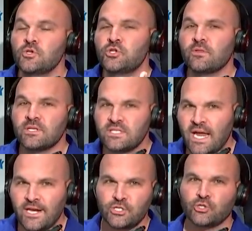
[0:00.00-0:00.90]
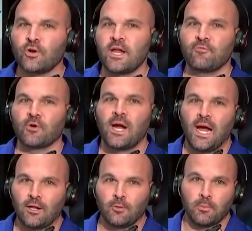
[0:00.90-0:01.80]
Should the Saints trade for
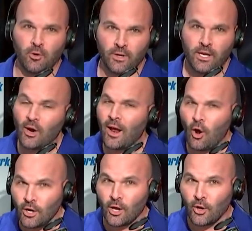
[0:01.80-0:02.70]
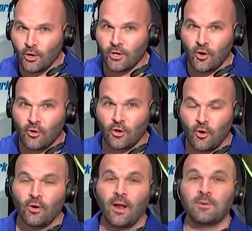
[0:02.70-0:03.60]
Kyler Murray? Okay, hold on, hold on, hold on,
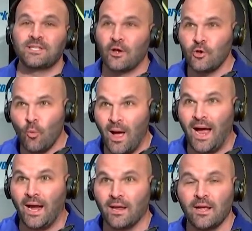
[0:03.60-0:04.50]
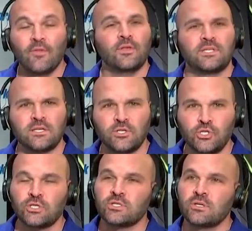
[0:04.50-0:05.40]
hold on. I'm going to tell you why. This isn't
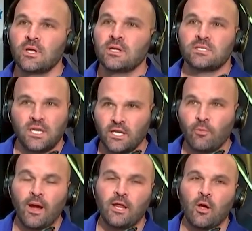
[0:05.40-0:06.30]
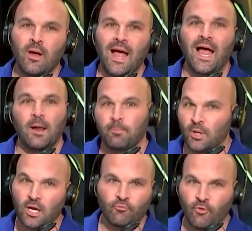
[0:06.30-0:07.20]
just silly radio guy,
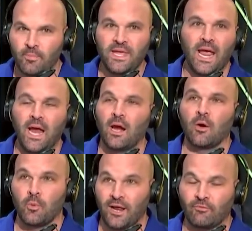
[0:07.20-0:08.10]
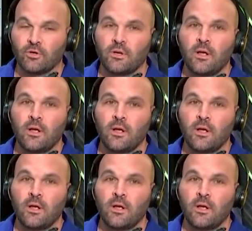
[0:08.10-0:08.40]
plucked from the air, whatever.